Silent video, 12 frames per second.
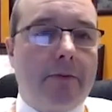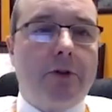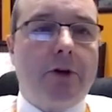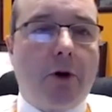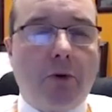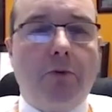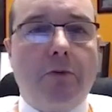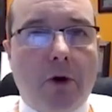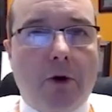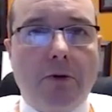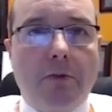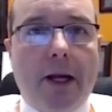So
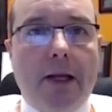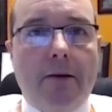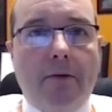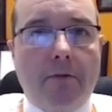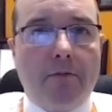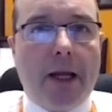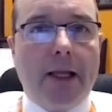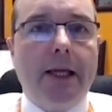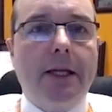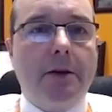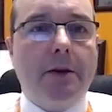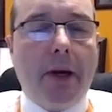those may
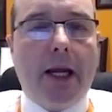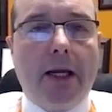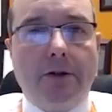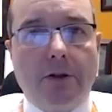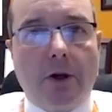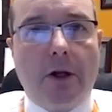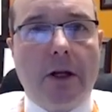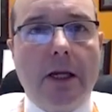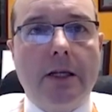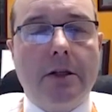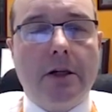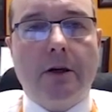lead to pain. So you
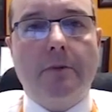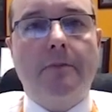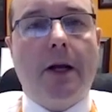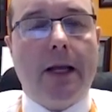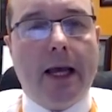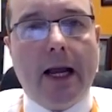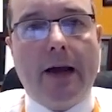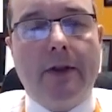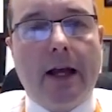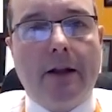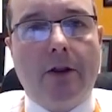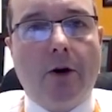need to, again, have
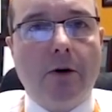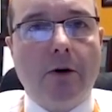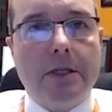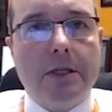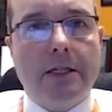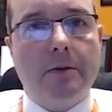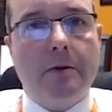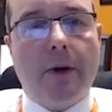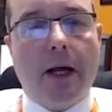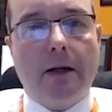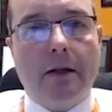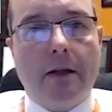that thorough assessment
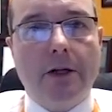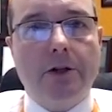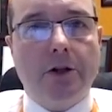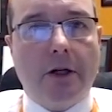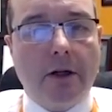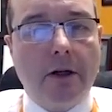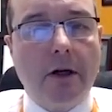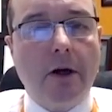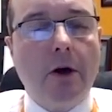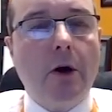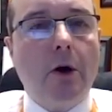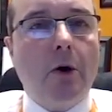by a clinician.
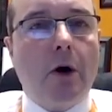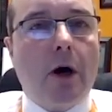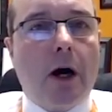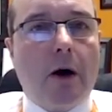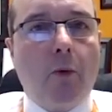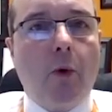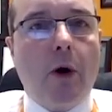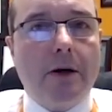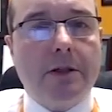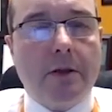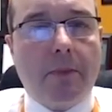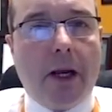Where
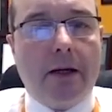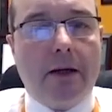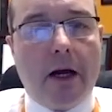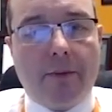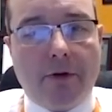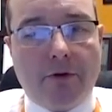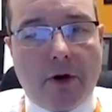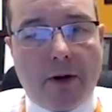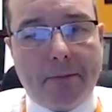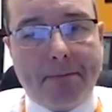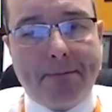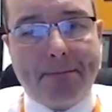is the pain coming
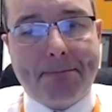from?